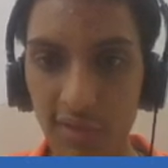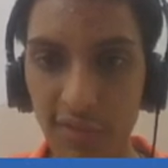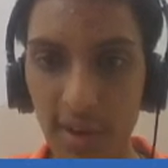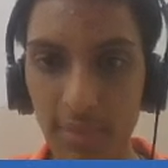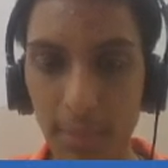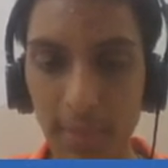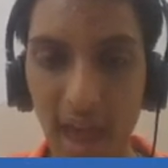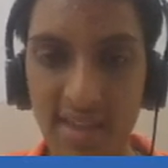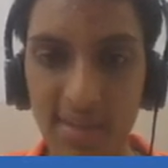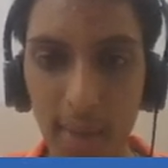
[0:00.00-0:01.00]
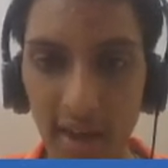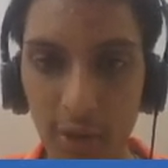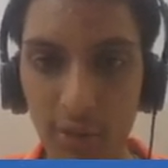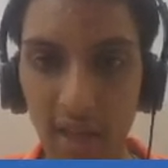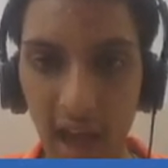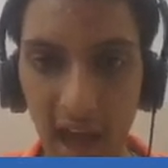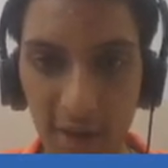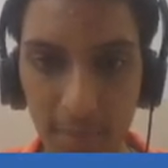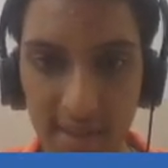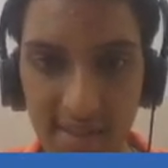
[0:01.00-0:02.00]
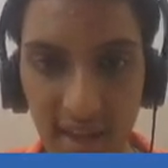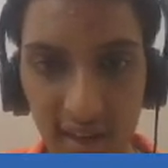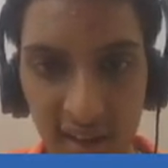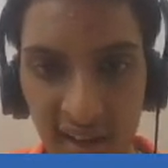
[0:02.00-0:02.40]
from the plasma into the RBC